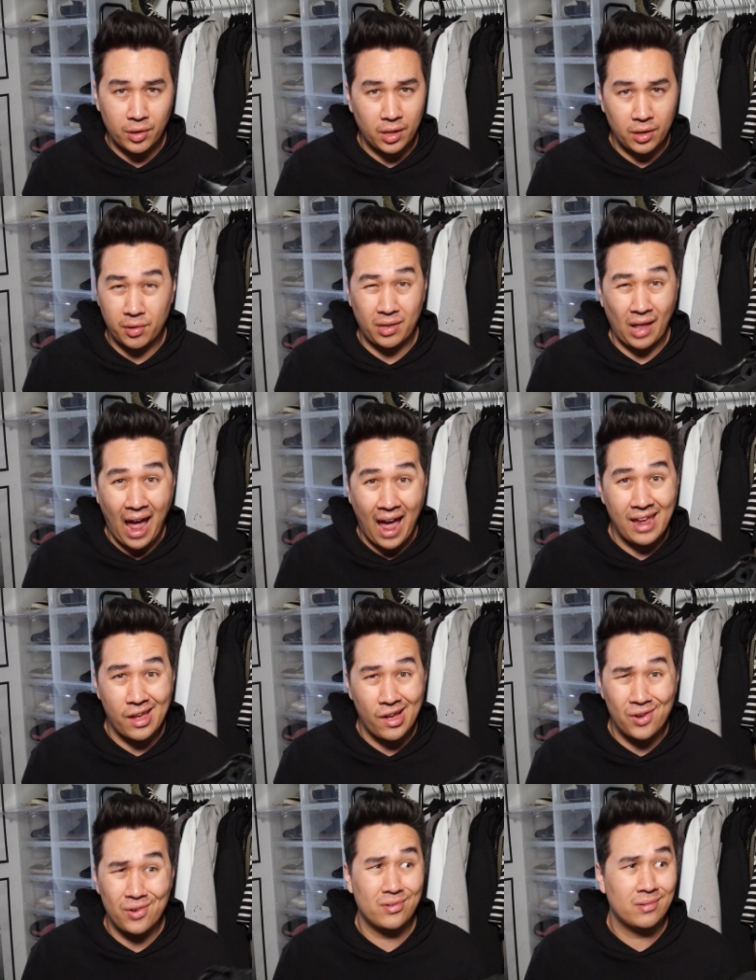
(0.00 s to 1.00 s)
sneakers I
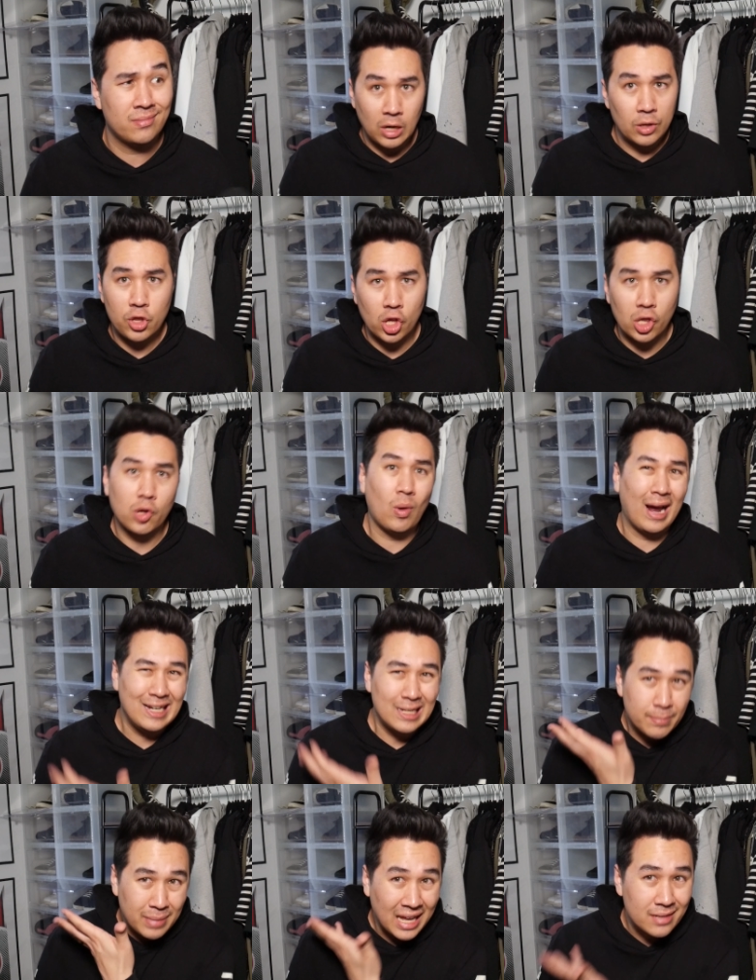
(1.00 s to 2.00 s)
own, which is quite
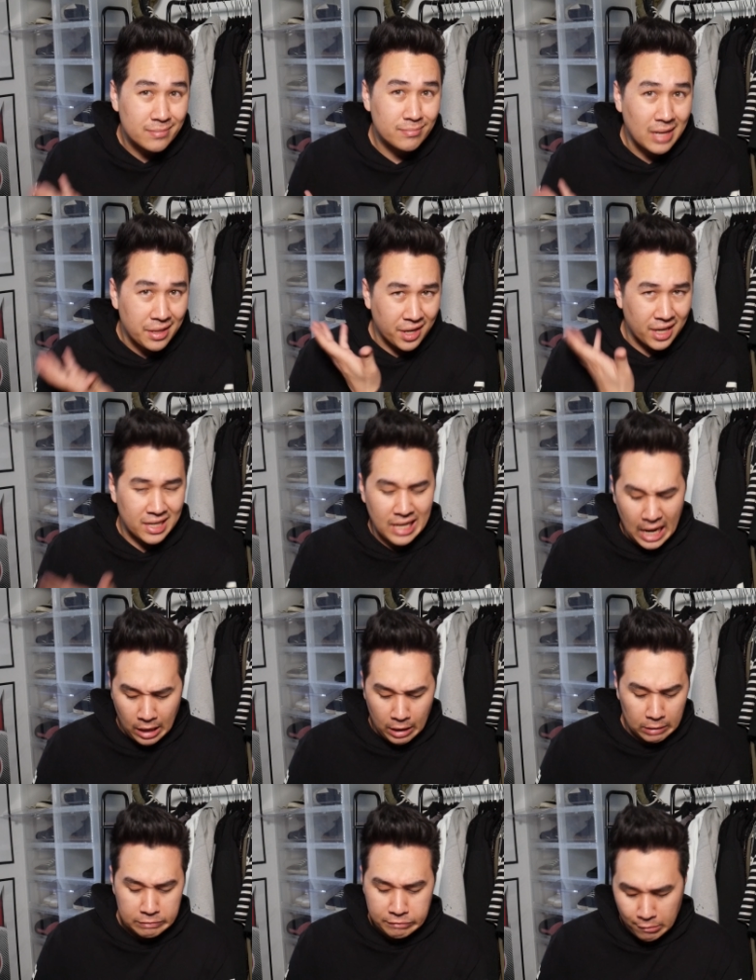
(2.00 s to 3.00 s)
a bit, as you can
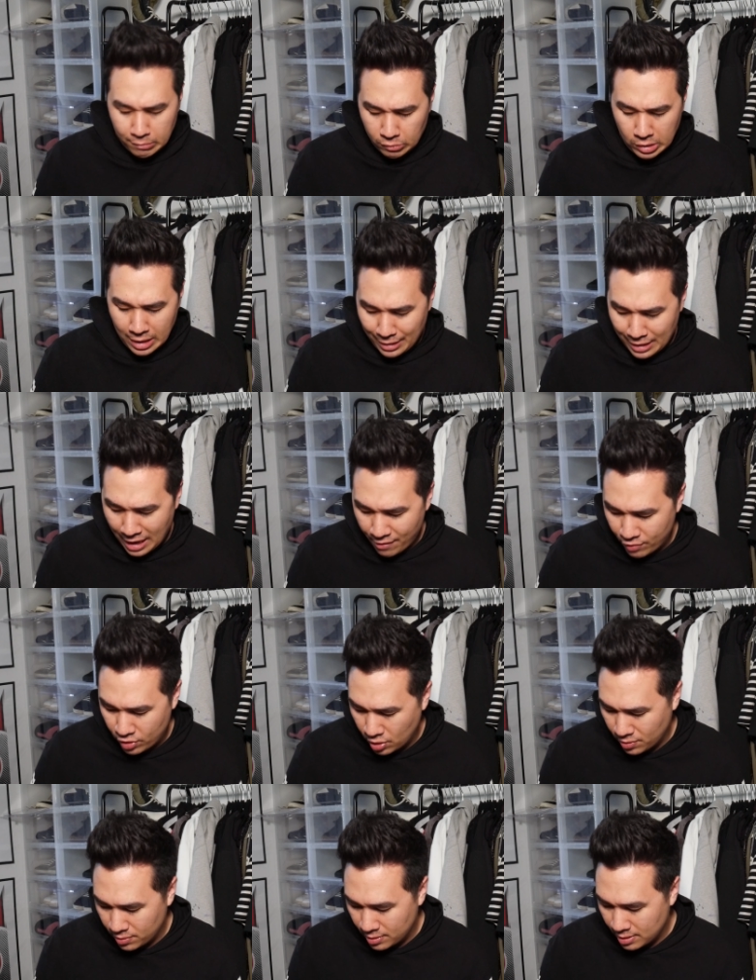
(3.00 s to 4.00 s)
tell from what I've
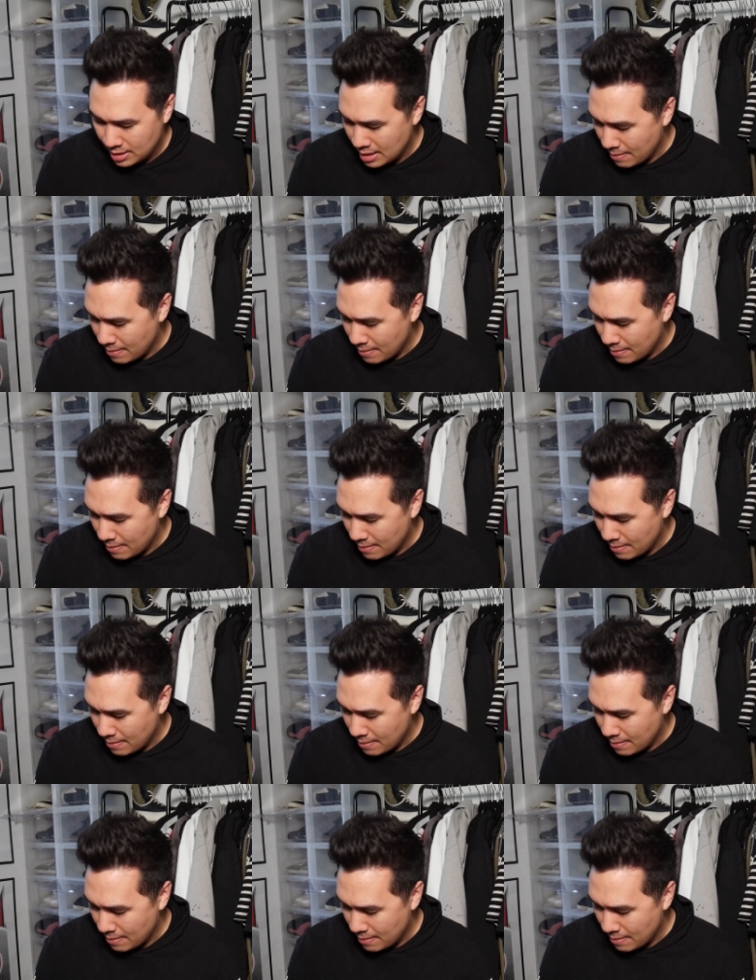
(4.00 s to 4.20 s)
shown.